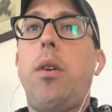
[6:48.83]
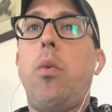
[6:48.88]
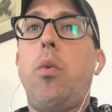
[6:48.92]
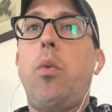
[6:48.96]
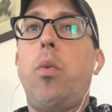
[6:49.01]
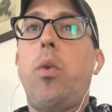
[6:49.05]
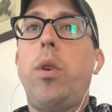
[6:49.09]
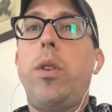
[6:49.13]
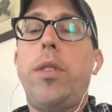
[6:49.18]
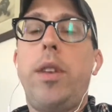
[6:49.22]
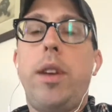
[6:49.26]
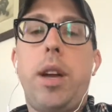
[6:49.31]

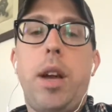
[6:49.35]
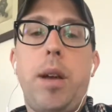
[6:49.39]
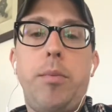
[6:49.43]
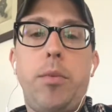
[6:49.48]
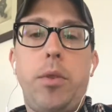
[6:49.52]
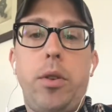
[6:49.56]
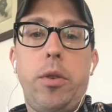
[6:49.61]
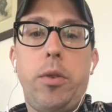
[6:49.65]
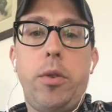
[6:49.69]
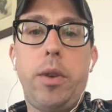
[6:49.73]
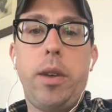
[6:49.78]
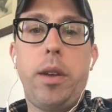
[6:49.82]
one thing I'm
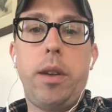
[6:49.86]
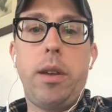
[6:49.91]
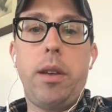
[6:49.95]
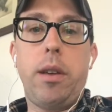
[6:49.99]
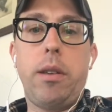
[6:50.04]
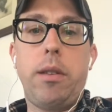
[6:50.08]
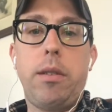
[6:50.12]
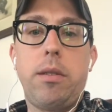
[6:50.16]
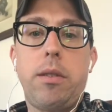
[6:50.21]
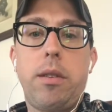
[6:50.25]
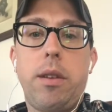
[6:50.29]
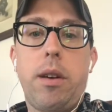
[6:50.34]
doing
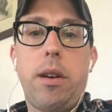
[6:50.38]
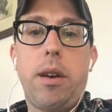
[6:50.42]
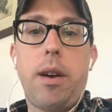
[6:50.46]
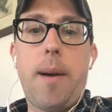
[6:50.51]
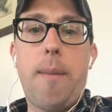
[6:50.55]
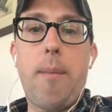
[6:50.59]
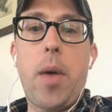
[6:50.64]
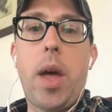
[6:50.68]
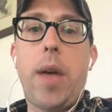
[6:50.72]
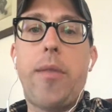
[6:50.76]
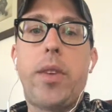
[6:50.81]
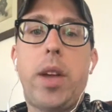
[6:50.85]
is
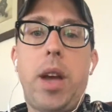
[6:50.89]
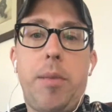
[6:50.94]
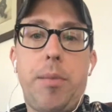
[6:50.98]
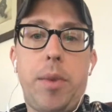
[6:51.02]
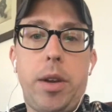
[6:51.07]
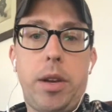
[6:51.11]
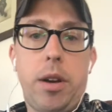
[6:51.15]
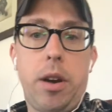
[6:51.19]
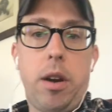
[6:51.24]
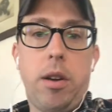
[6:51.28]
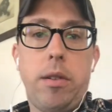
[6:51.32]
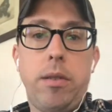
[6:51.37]
I've got my
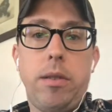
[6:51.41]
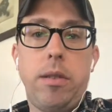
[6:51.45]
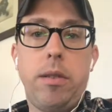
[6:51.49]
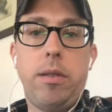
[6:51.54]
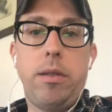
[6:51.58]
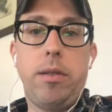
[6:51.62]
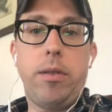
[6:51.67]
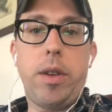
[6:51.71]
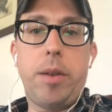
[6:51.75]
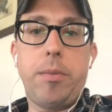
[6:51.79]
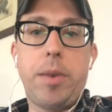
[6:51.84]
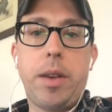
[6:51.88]
garden
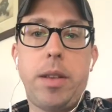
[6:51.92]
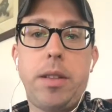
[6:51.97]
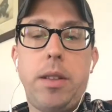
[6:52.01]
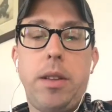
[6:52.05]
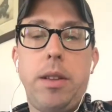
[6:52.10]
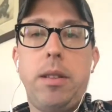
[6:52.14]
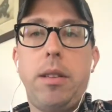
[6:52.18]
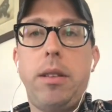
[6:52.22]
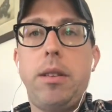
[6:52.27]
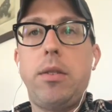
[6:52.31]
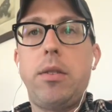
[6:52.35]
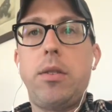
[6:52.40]
and my
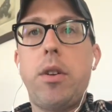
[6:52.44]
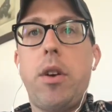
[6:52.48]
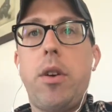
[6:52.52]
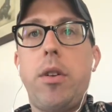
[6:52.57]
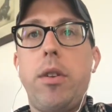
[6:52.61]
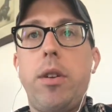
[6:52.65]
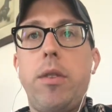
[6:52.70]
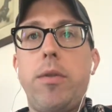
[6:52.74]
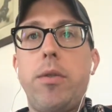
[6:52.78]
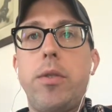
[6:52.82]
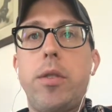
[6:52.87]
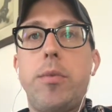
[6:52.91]
seedlings
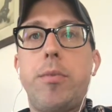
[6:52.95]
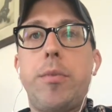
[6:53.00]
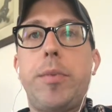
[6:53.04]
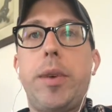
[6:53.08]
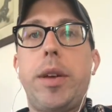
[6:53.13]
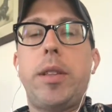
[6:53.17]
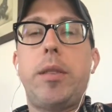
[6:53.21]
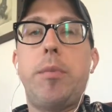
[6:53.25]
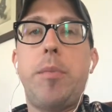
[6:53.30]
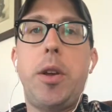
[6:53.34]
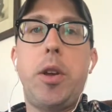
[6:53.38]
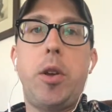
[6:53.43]
started for some of my
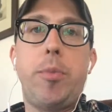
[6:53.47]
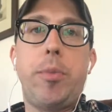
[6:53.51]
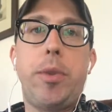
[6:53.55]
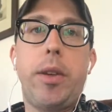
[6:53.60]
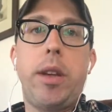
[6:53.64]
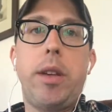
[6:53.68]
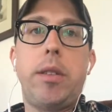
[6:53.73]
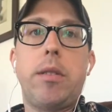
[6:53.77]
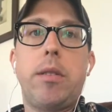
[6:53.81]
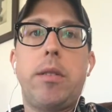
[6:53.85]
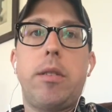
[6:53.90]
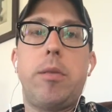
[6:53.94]
tomato
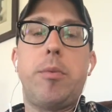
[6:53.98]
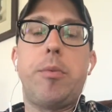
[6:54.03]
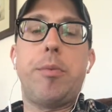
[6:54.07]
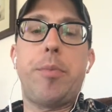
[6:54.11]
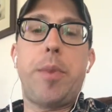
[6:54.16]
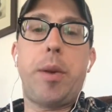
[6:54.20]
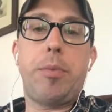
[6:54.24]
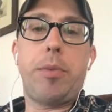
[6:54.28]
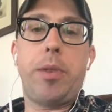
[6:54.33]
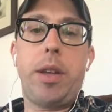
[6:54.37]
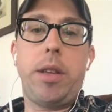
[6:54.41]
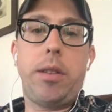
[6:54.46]
plants and some of
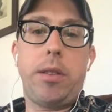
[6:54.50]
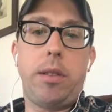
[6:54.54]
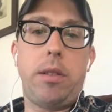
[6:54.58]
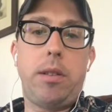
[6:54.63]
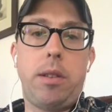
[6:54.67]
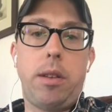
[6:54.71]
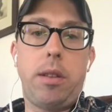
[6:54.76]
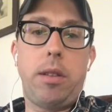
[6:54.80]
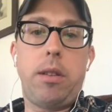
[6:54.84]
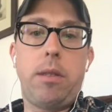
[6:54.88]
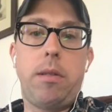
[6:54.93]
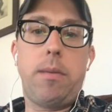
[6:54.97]
my plants that
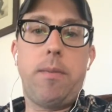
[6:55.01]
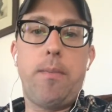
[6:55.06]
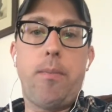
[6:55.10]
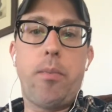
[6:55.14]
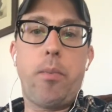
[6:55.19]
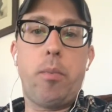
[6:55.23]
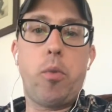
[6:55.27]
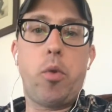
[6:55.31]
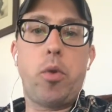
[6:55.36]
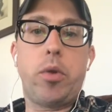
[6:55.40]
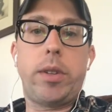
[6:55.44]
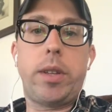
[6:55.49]
need
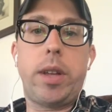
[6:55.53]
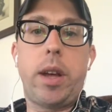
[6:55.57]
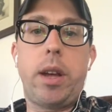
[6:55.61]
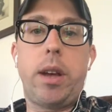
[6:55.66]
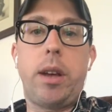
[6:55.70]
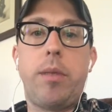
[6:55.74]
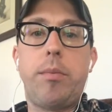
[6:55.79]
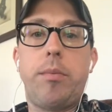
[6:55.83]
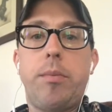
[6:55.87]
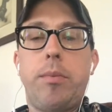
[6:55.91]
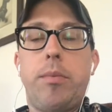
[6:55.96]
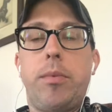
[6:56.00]
more
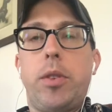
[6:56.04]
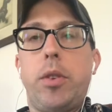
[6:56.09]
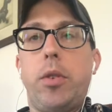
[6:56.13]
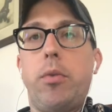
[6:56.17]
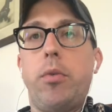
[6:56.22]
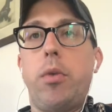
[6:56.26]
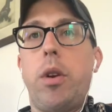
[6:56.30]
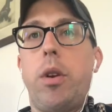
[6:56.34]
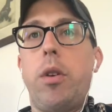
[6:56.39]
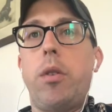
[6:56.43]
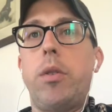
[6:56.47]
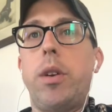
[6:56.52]
time to
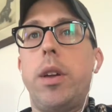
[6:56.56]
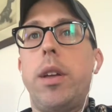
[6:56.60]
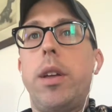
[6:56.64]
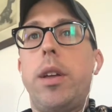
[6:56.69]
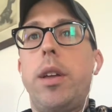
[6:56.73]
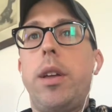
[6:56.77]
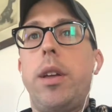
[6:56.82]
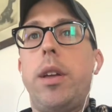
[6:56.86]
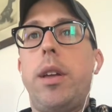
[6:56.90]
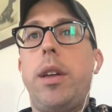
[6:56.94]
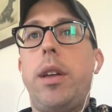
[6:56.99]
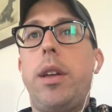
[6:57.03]
grow.
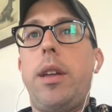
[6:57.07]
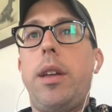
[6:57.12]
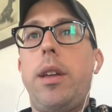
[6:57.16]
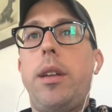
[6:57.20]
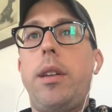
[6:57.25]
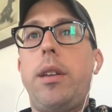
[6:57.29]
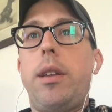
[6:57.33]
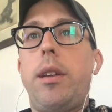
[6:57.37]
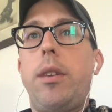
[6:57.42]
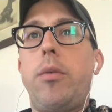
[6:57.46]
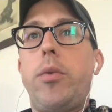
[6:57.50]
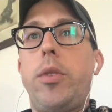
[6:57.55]

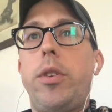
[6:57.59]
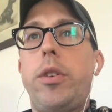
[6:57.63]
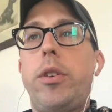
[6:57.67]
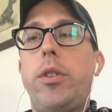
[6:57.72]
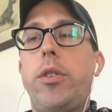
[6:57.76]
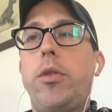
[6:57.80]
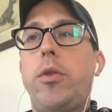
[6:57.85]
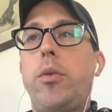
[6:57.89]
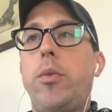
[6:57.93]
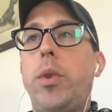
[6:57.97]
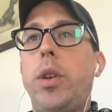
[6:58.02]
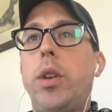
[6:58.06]
And within
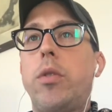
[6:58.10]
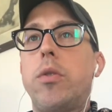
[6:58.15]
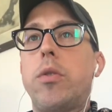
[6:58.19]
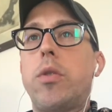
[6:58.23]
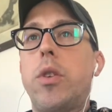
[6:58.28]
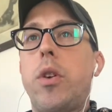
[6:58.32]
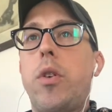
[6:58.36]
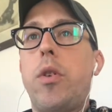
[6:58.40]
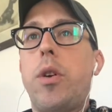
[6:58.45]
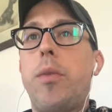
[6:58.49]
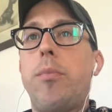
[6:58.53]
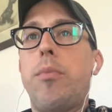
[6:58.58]
another week or
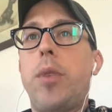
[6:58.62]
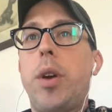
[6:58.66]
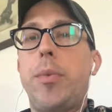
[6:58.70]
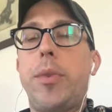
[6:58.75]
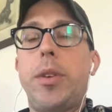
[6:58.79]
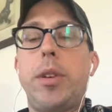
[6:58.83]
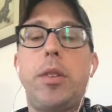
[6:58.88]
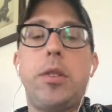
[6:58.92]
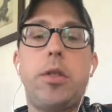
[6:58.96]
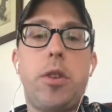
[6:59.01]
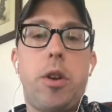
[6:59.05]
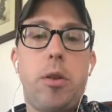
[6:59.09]
so, I'm probably
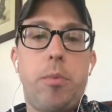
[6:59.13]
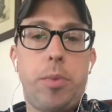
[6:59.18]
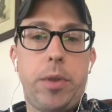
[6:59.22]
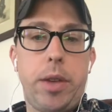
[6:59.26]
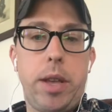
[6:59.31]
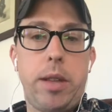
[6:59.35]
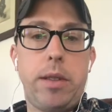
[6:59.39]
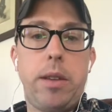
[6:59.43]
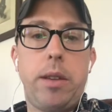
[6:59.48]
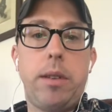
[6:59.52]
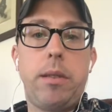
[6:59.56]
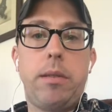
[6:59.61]
going to start
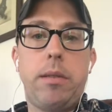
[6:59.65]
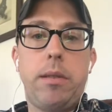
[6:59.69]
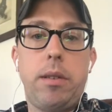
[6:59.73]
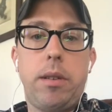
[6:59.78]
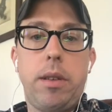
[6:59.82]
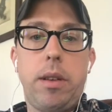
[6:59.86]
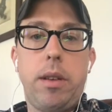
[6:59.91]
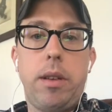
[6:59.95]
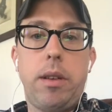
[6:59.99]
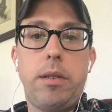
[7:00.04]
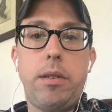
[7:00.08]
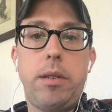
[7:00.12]
planting
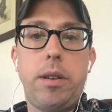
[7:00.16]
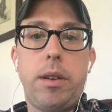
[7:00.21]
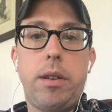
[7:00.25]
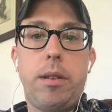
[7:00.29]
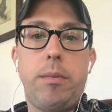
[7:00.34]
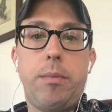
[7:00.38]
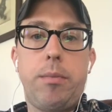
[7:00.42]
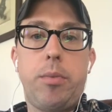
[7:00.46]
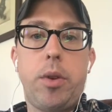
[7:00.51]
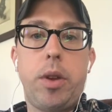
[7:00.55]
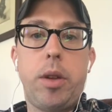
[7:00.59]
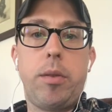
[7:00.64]

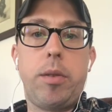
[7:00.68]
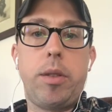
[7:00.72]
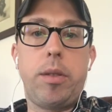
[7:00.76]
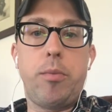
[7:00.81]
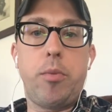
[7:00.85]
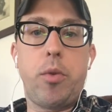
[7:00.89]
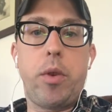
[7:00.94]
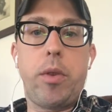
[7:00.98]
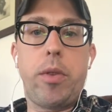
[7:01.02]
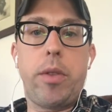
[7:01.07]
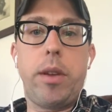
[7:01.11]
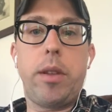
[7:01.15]
and putting some
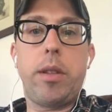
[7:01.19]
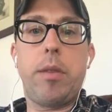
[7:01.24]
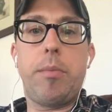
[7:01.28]
more things